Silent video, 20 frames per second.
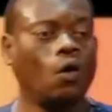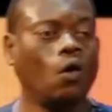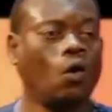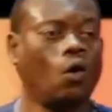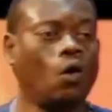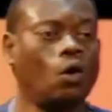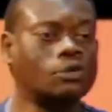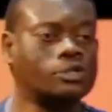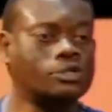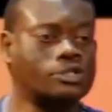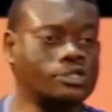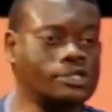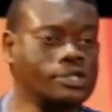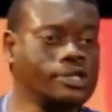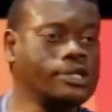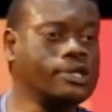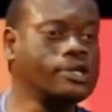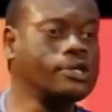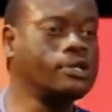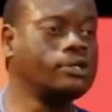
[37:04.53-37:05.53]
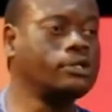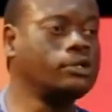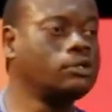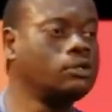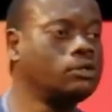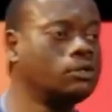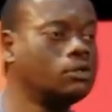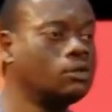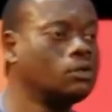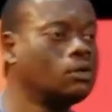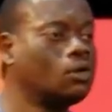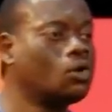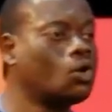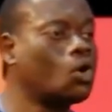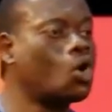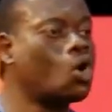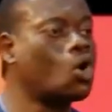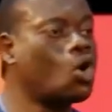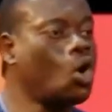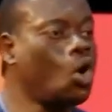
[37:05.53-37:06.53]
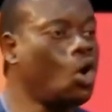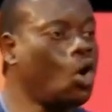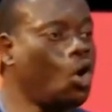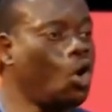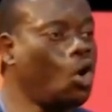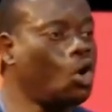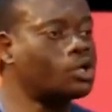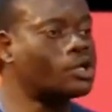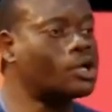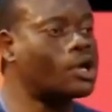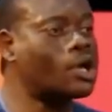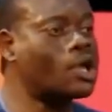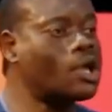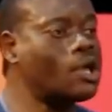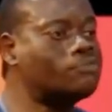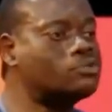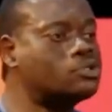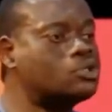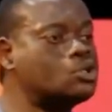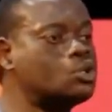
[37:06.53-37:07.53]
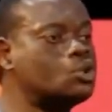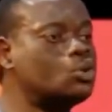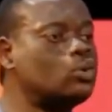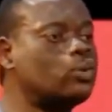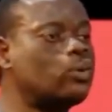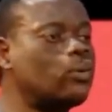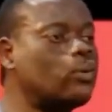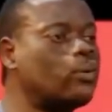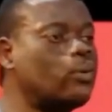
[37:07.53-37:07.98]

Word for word: until God gives you